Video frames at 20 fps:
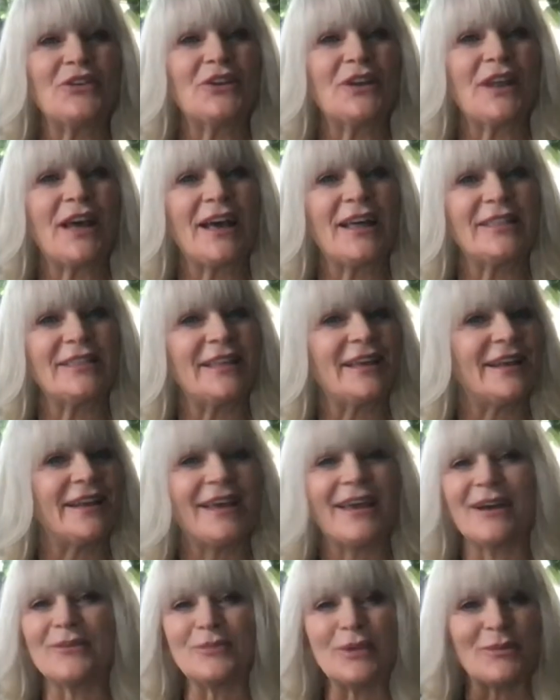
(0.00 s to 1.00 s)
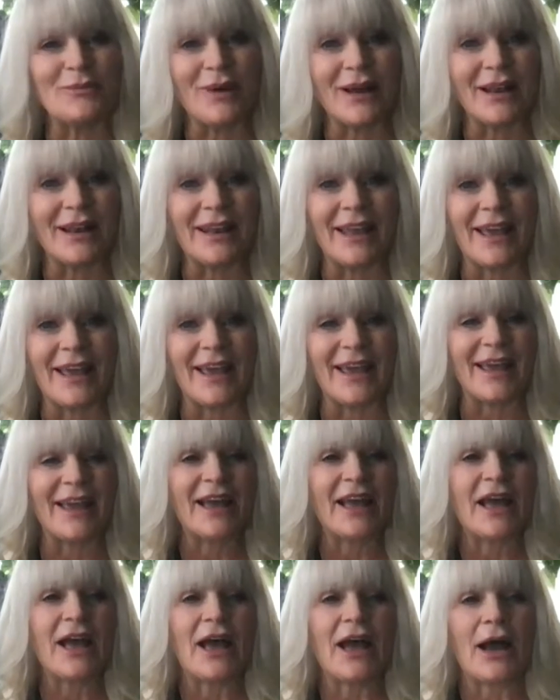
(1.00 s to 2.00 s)
if you're not, then happy
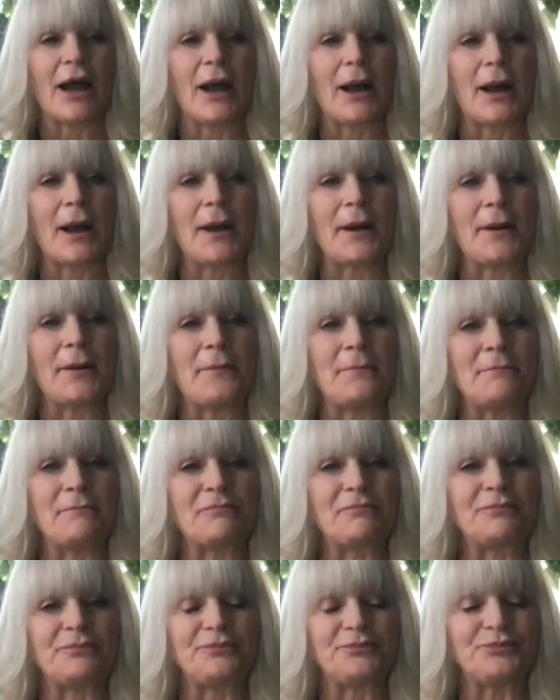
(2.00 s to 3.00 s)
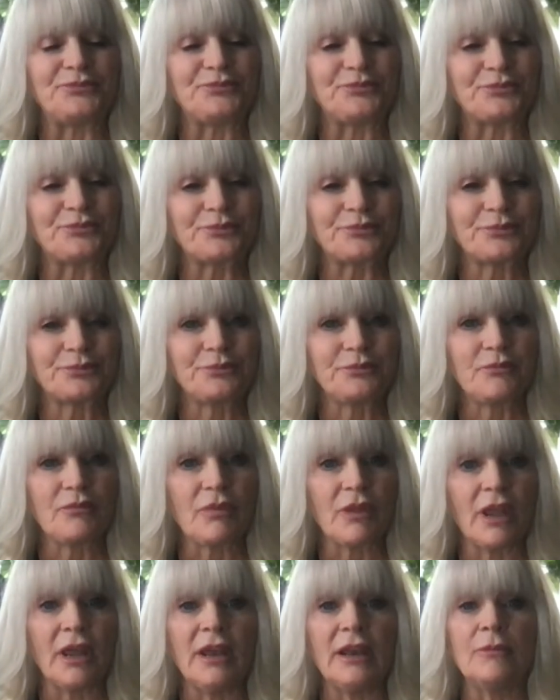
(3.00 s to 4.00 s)
Monday. Um,
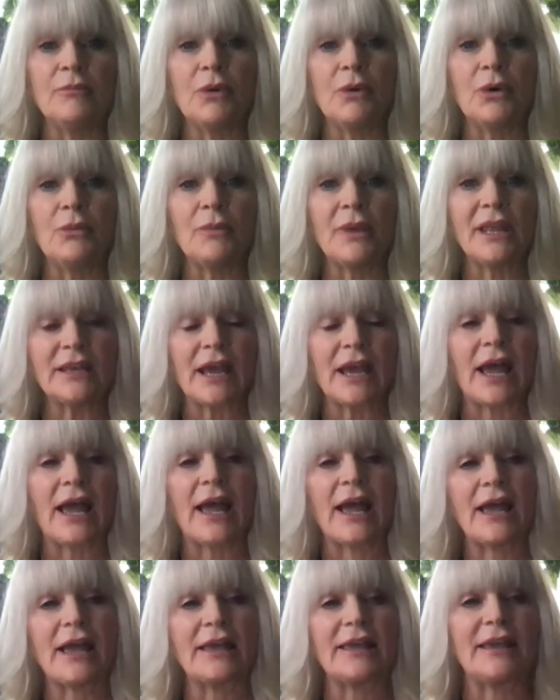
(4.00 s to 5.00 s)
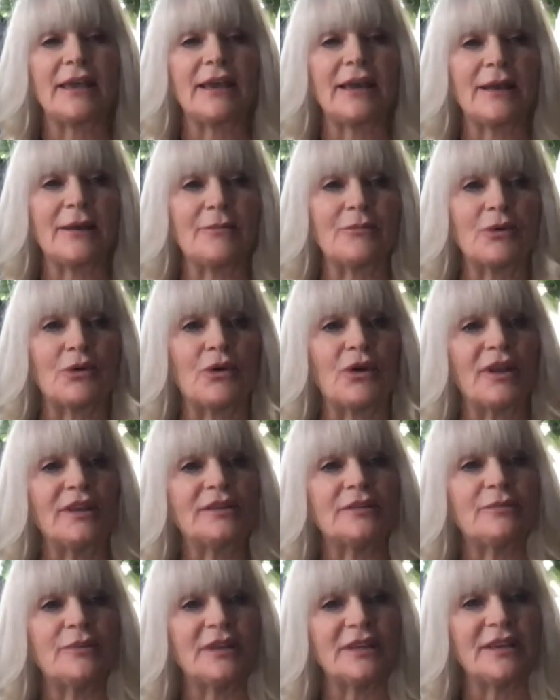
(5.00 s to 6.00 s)
in a moment, I am
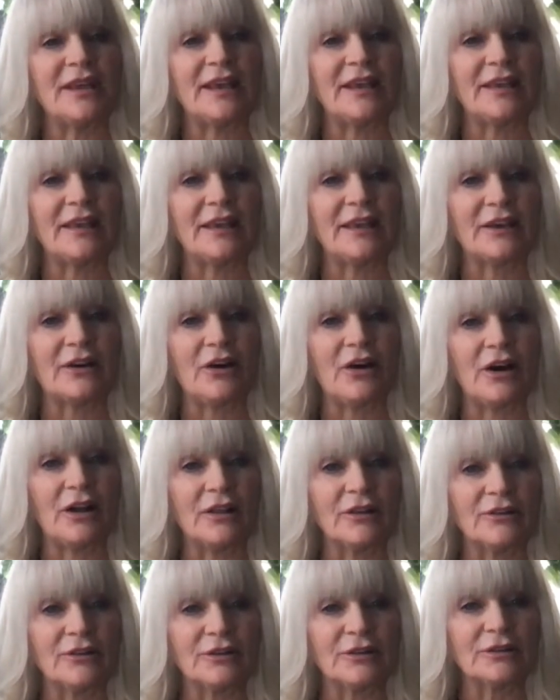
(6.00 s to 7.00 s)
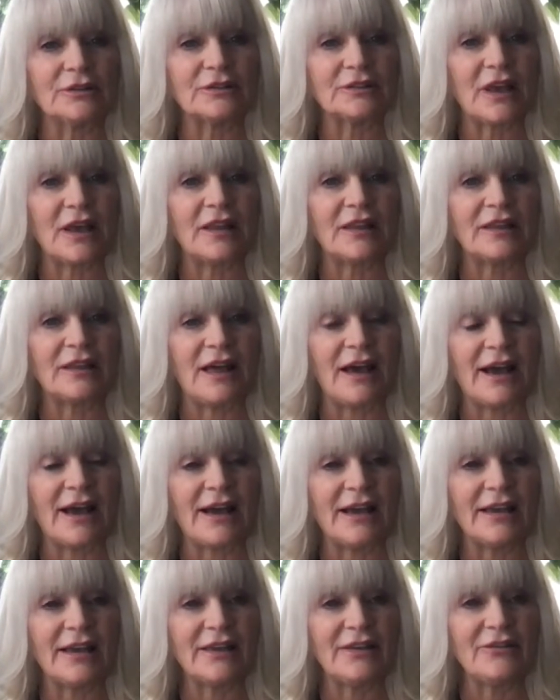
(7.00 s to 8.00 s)
going to be taking callers
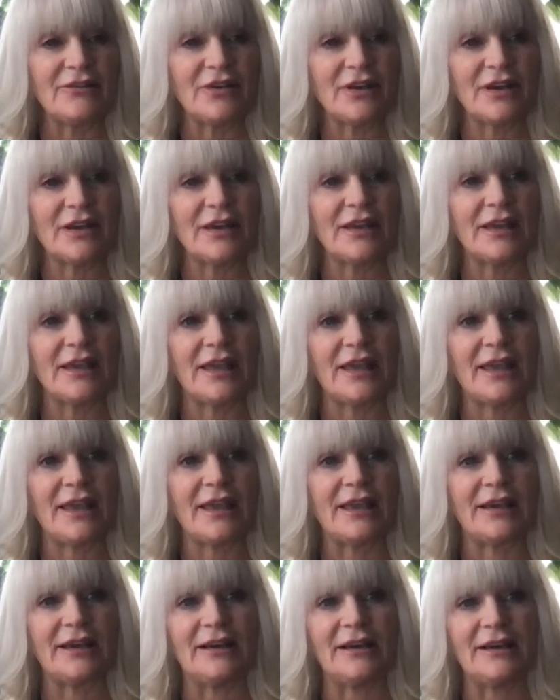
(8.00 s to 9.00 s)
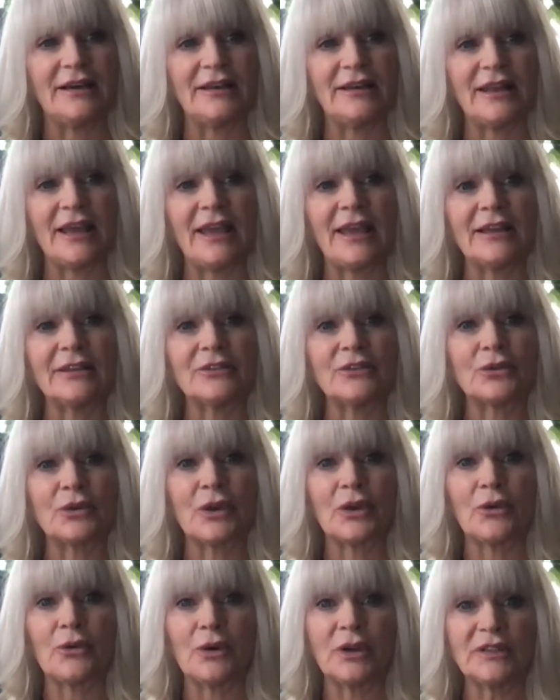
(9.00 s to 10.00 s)
live and
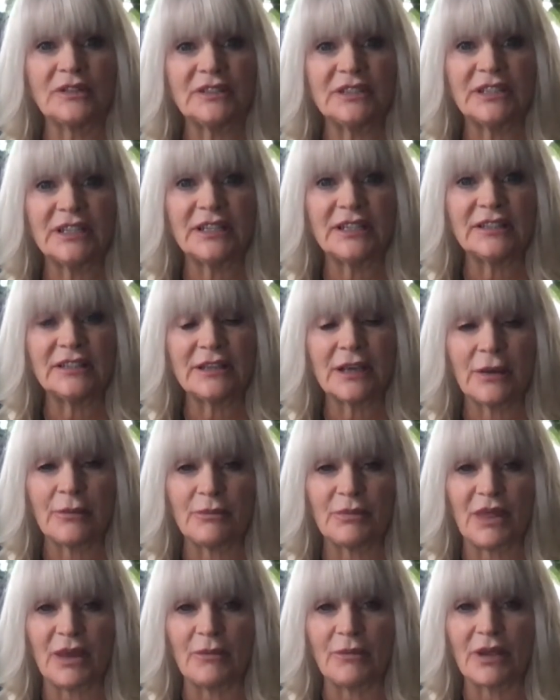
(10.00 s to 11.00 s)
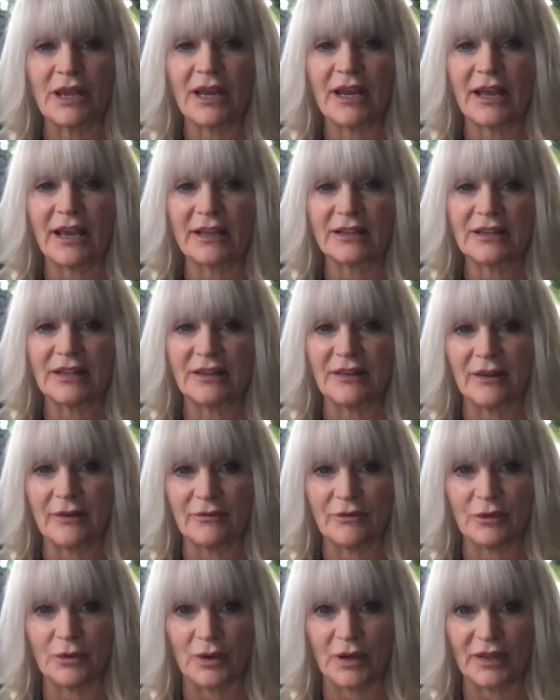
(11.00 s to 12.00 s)
answering questions, help them connect to
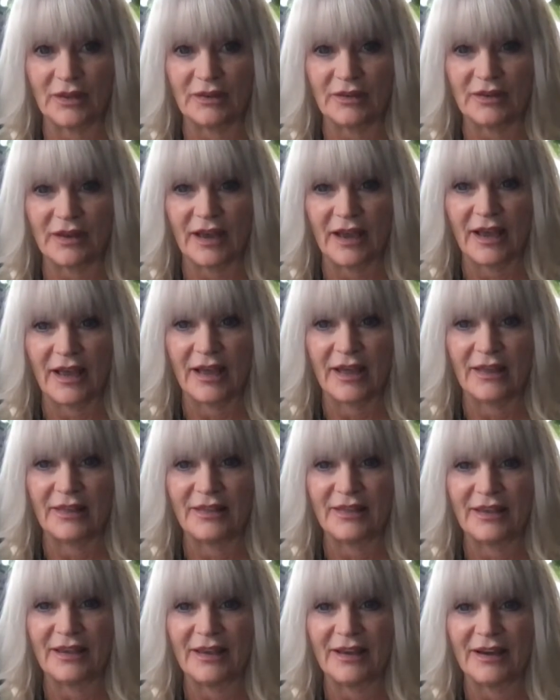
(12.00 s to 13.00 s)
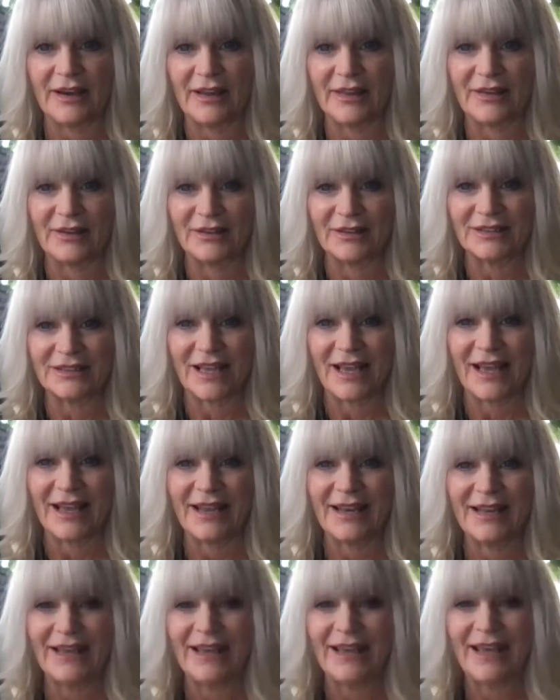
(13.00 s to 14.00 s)
loved ones on the other side.
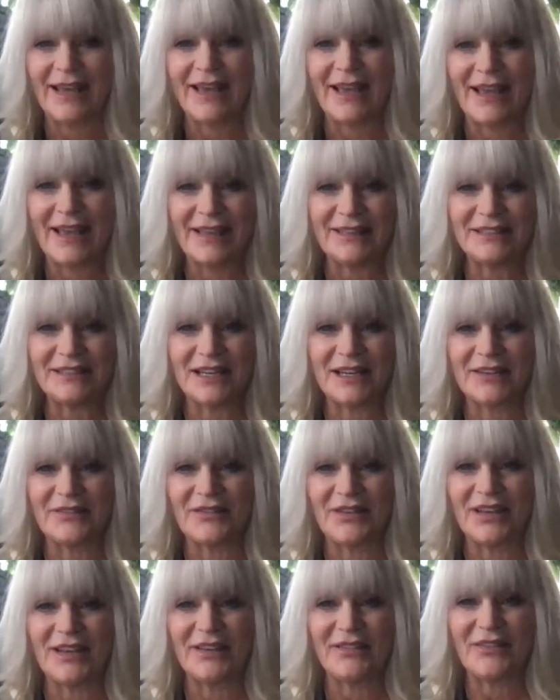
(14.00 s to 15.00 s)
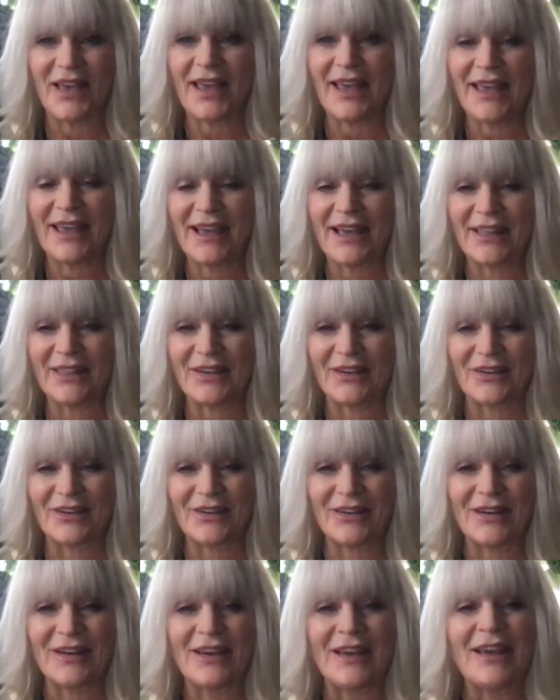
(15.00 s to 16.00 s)
Hey, Genevieve. Hey, Heather.
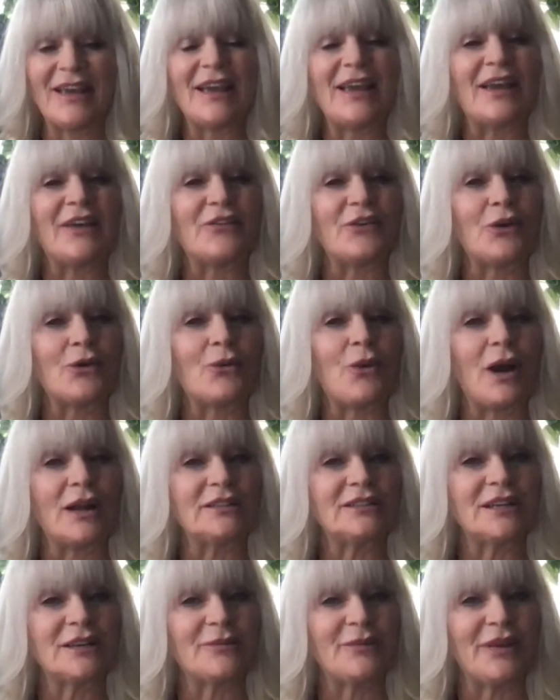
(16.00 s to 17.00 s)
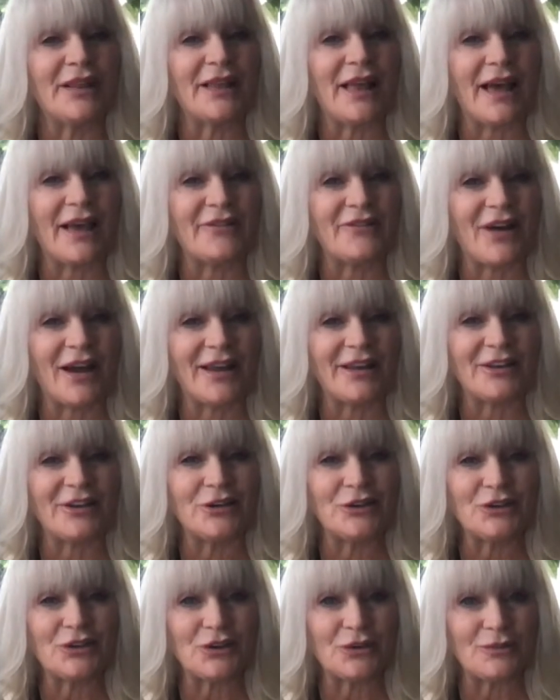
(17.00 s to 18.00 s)
If you're watching me live on
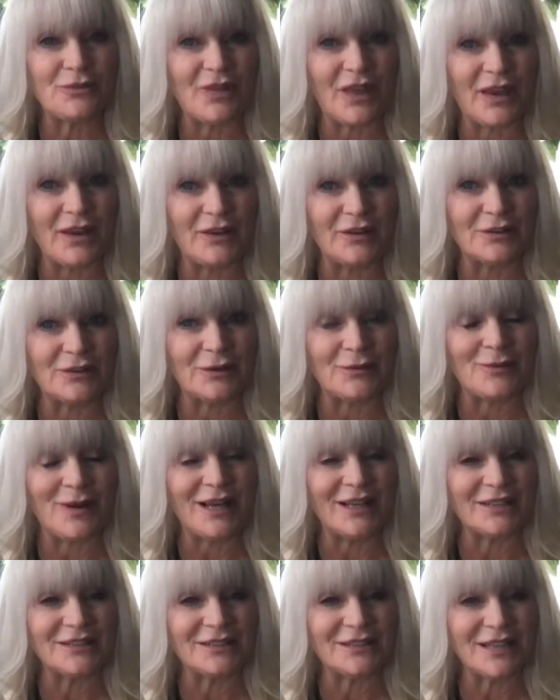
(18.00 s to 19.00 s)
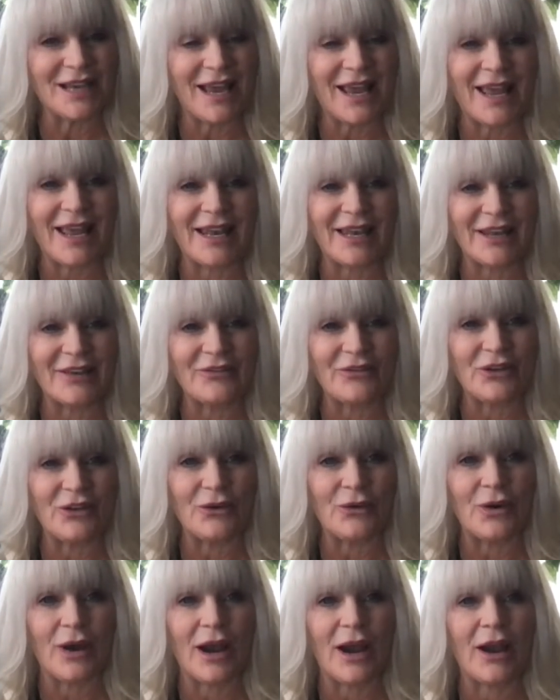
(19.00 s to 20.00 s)
YouTube, thank you so much. And if
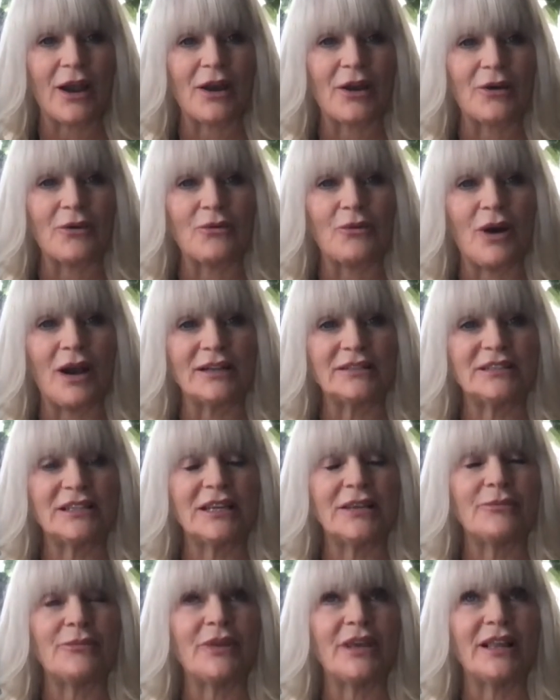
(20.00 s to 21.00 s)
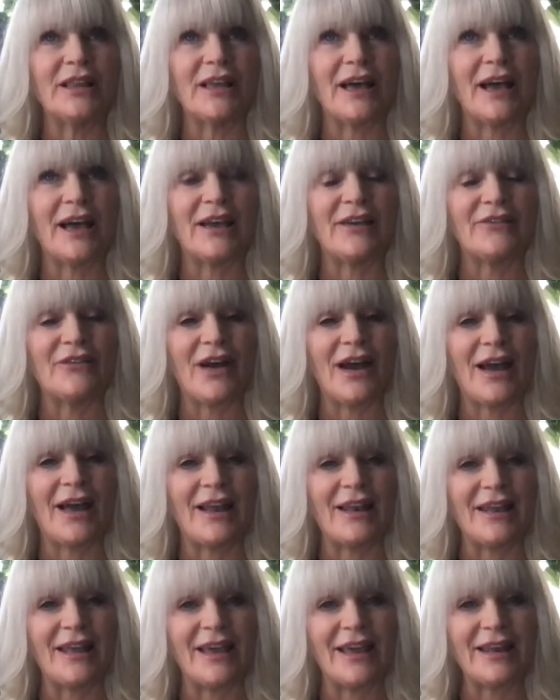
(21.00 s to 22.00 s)
you are watching me live
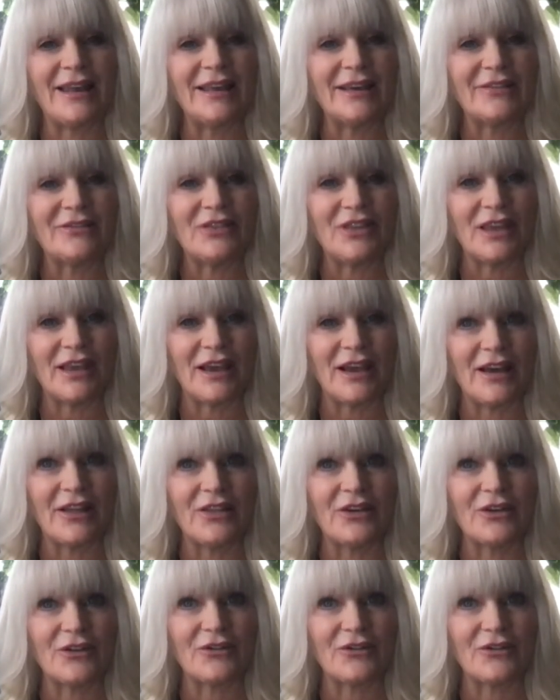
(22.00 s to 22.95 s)
on any of the other